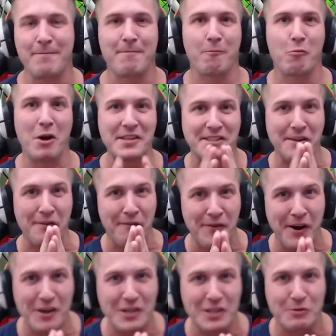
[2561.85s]
What's the
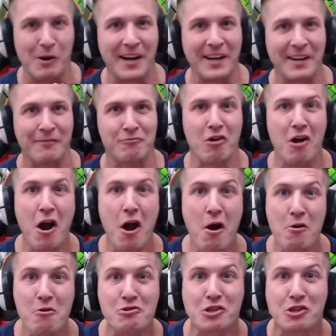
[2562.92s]
first one?
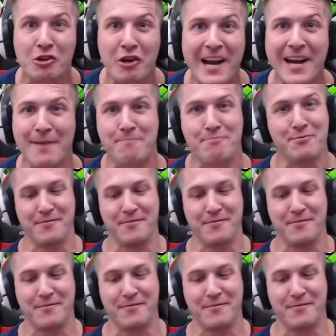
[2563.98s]
Road Trip.